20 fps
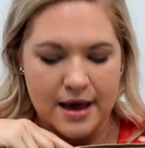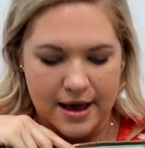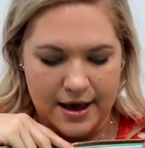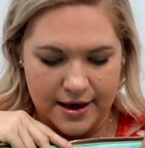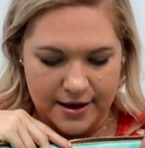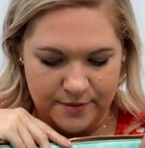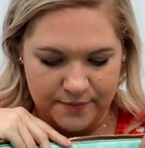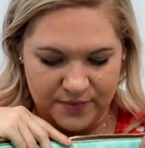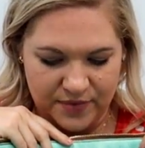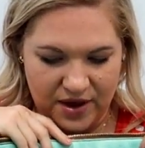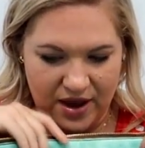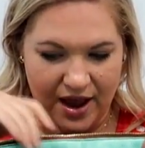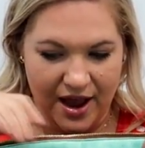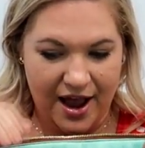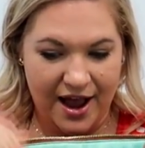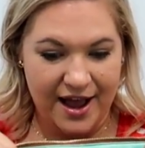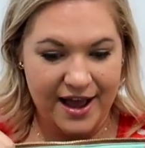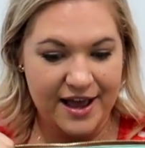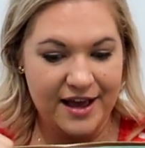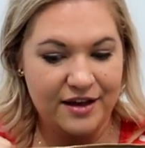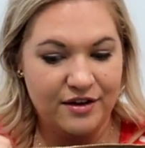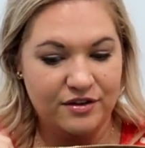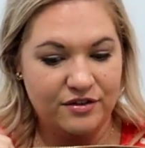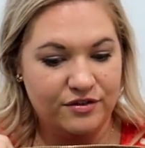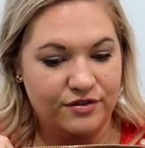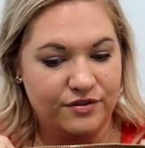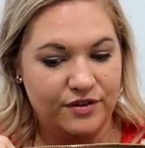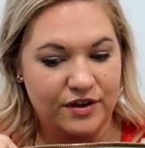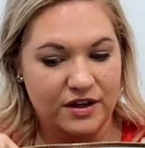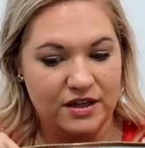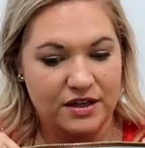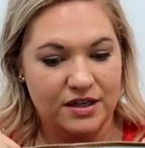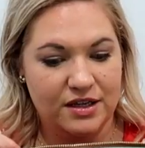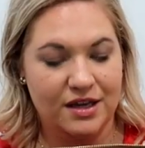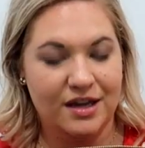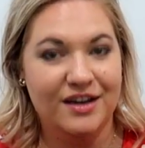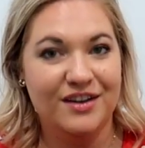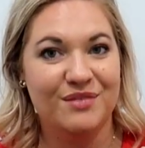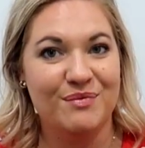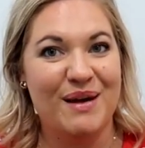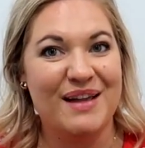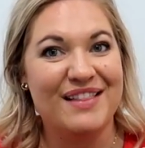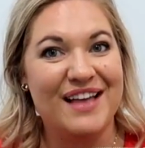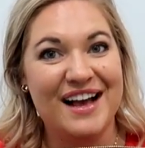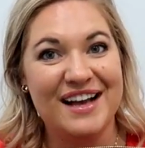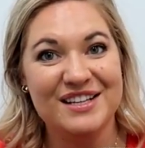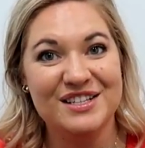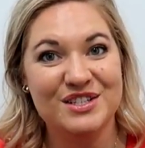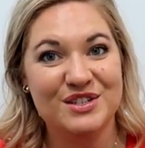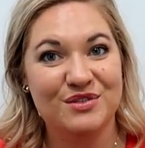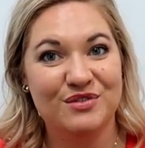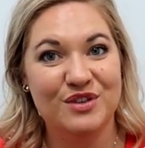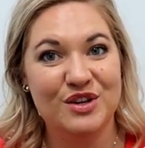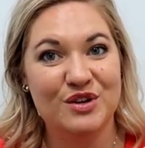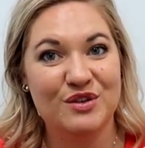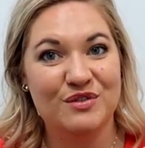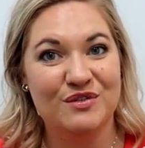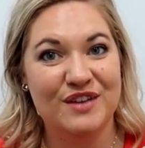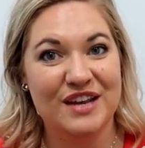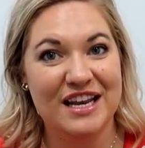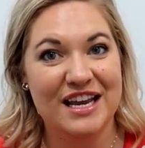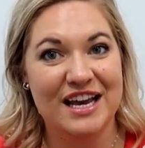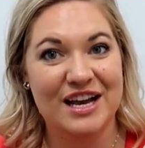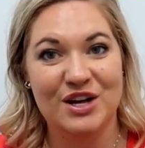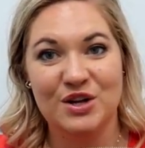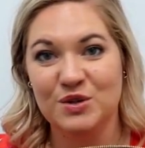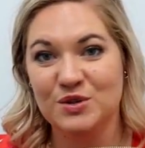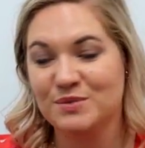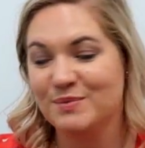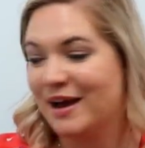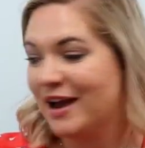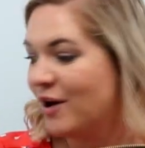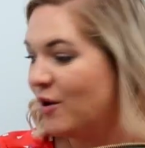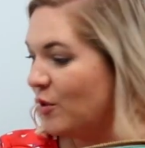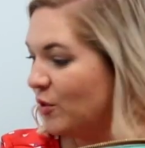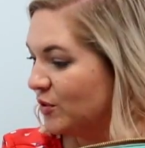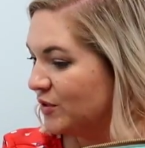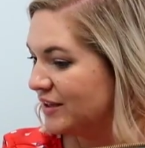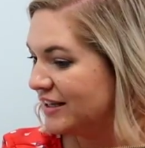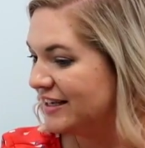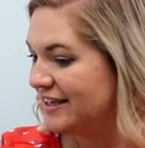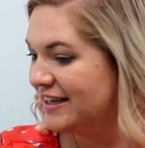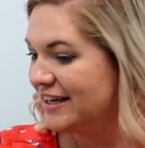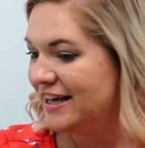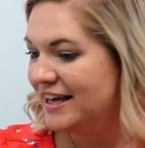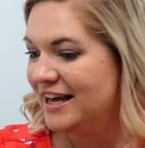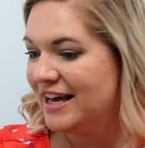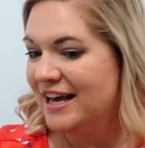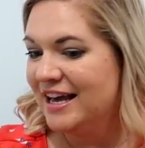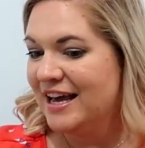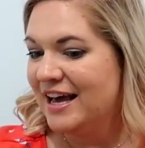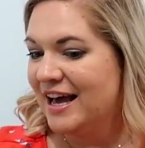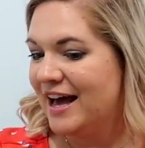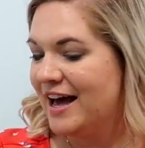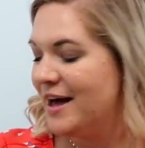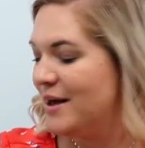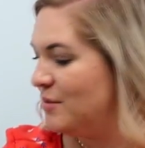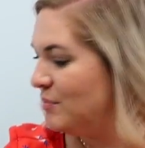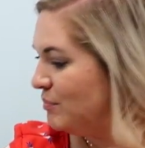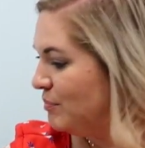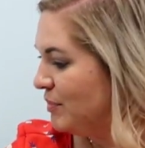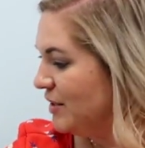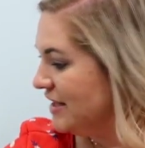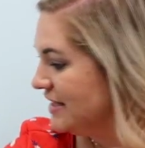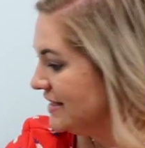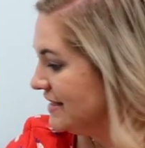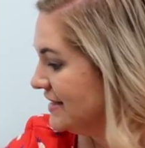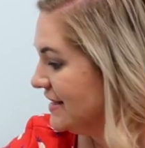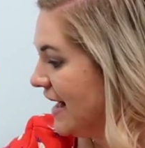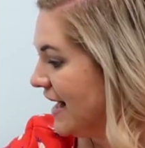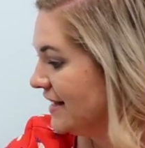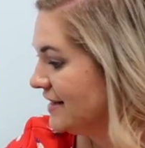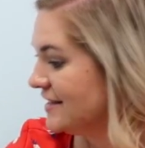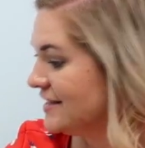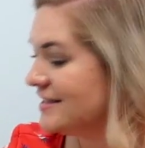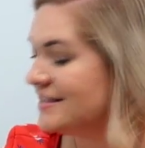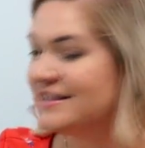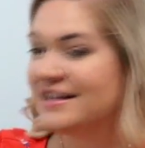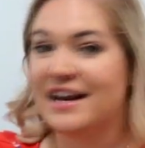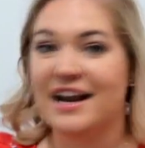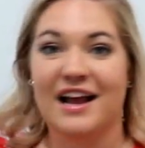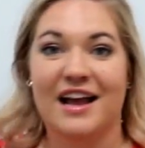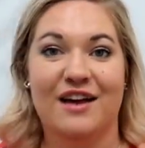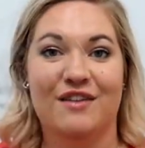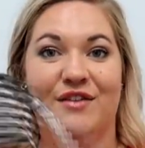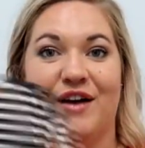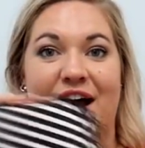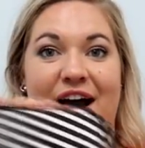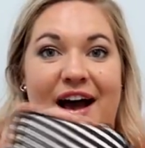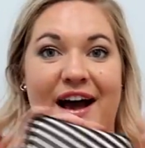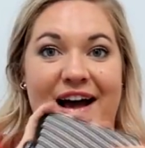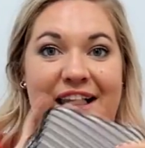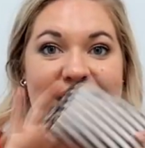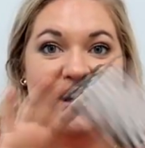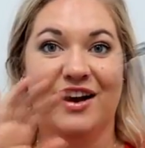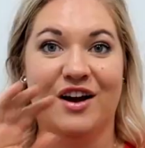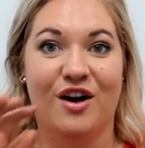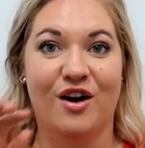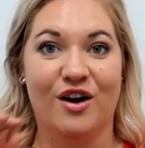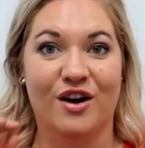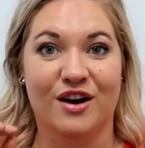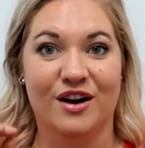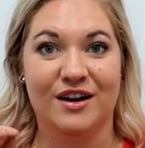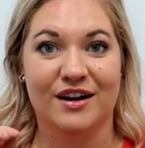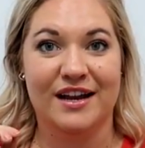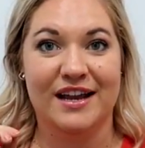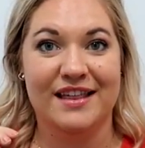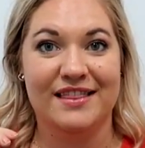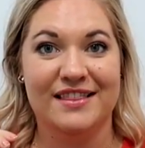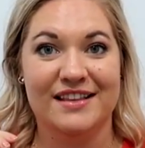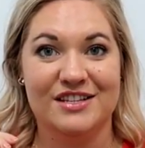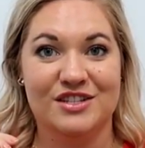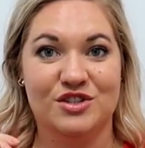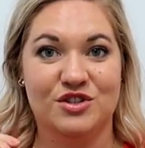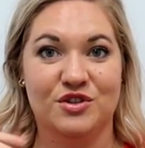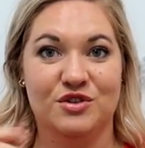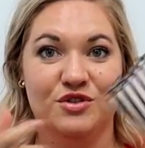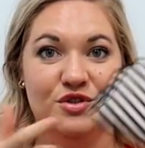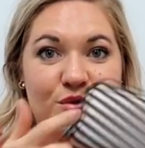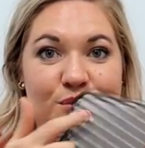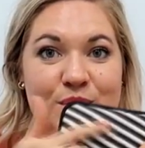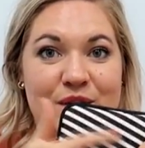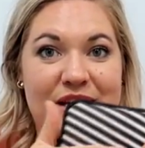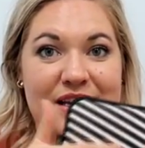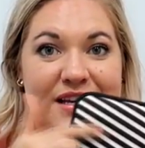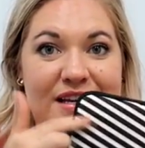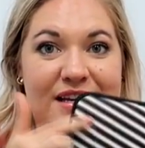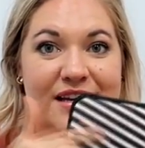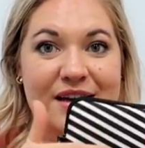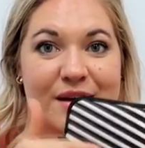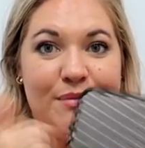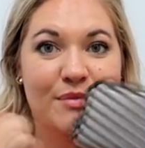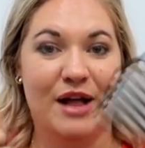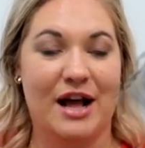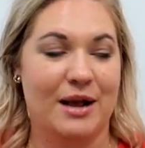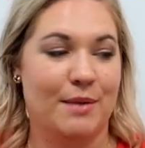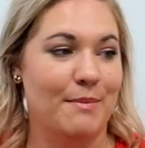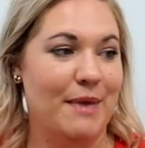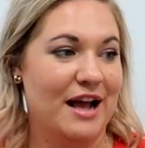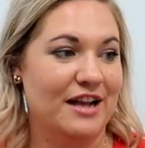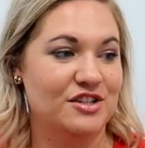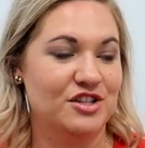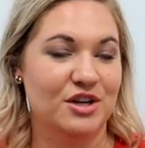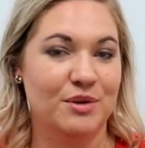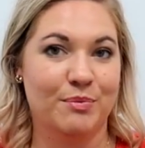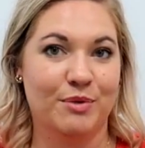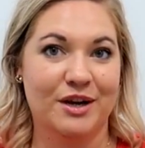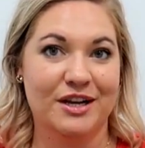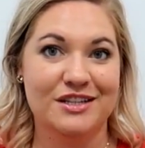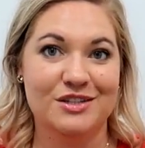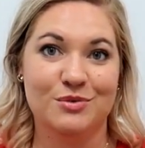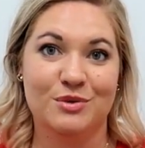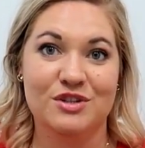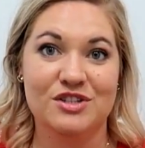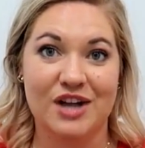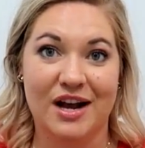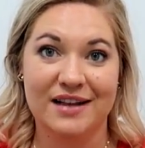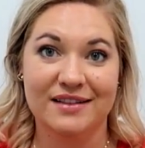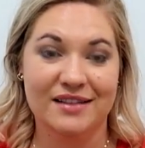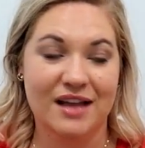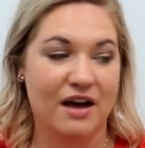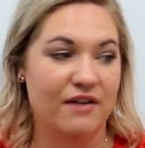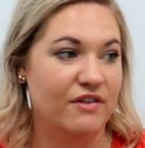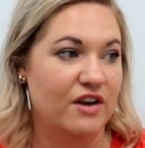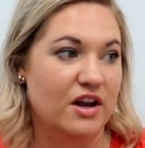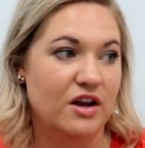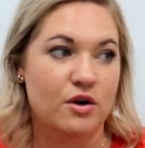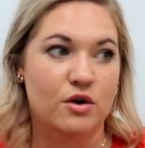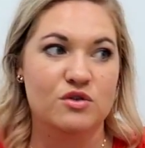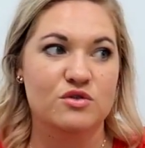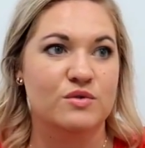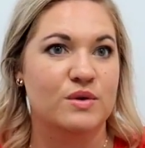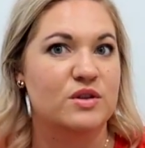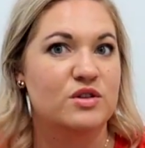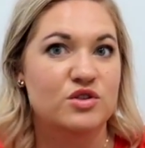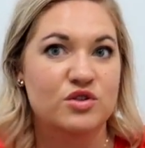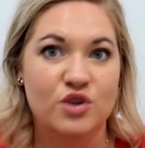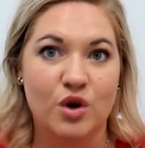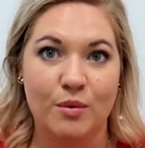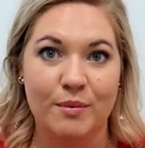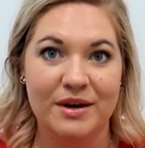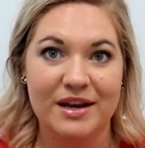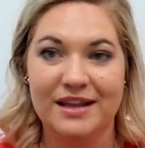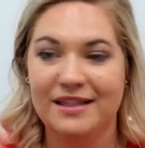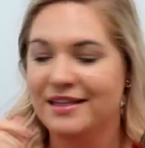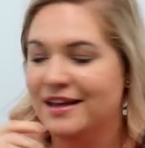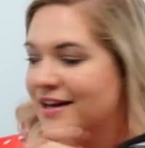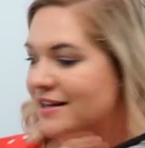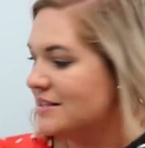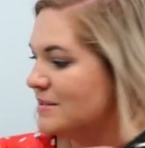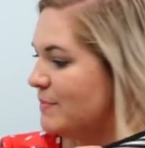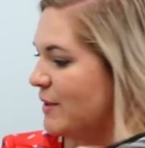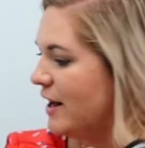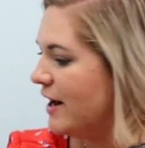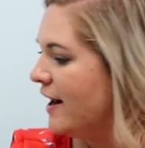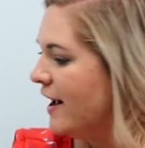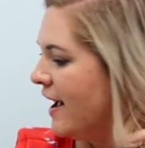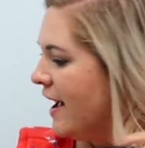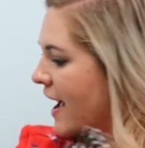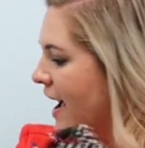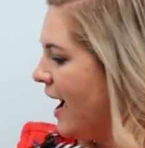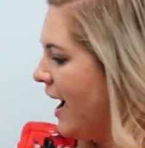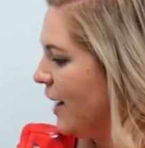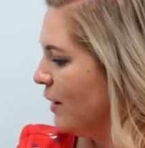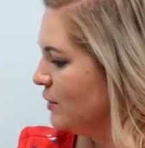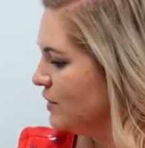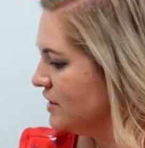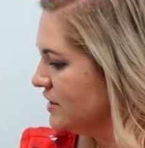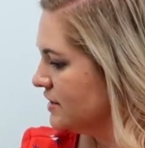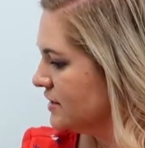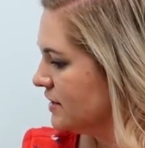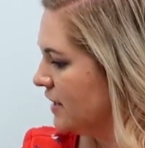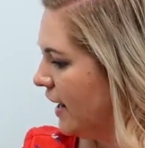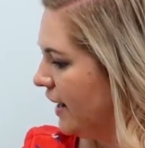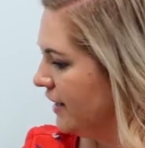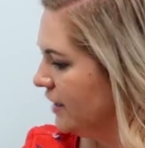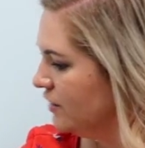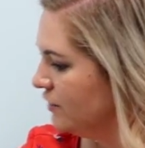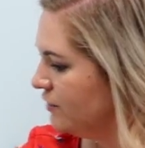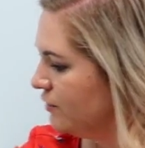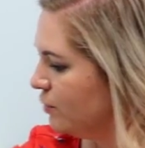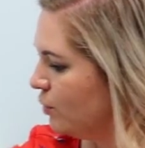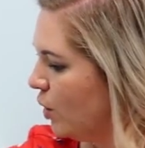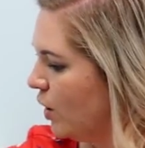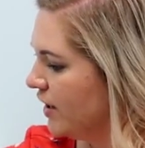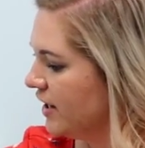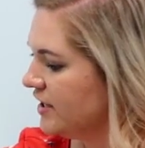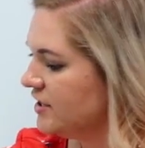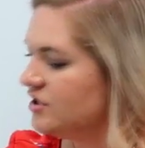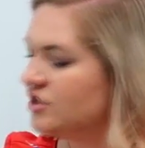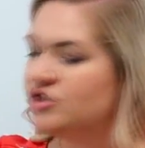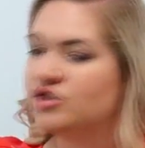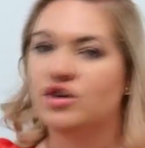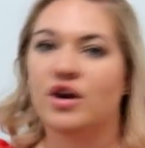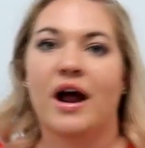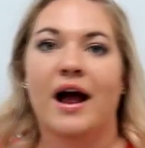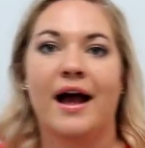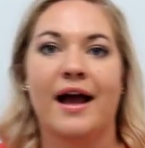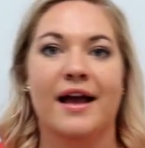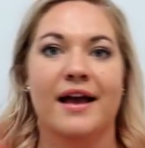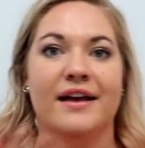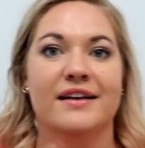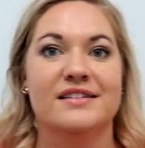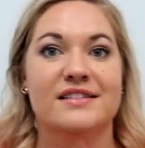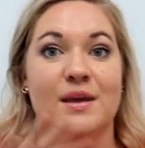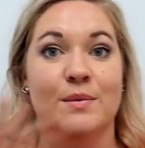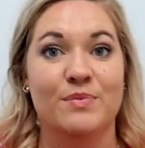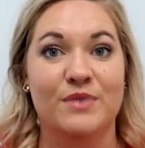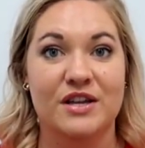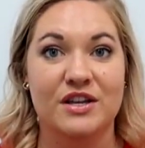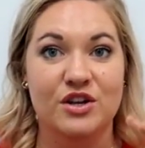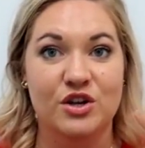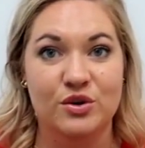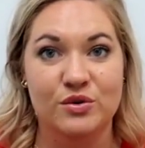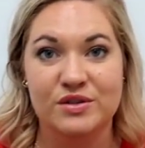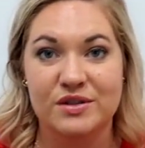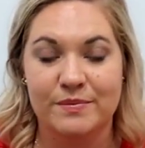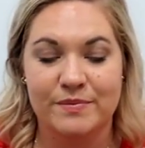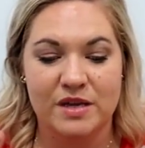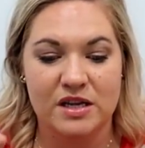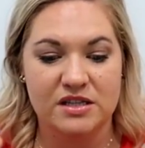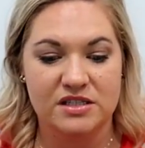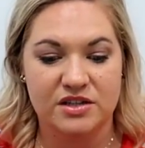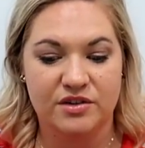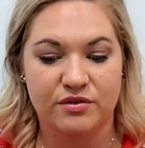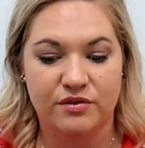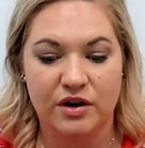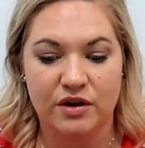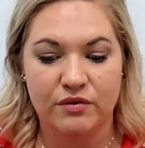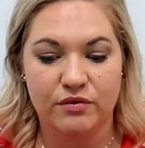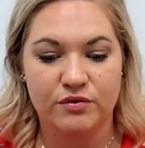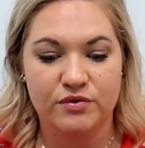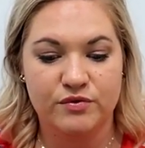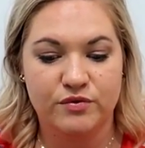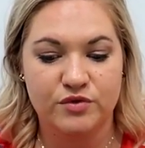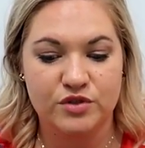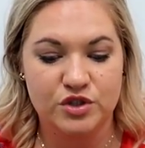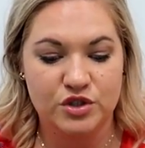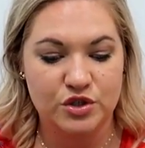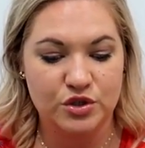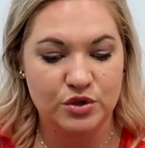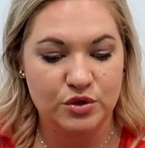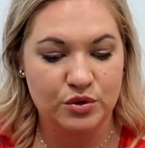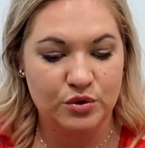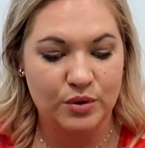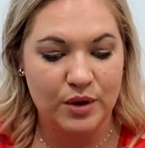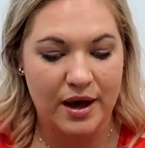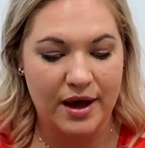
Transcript: Um, I have, in my last few videos, my only um, B sets that I have had are in this Ju-Ju-Be Black Magic print, which I love and it goes with so many things, but I was kind of wanting to try something new, something different to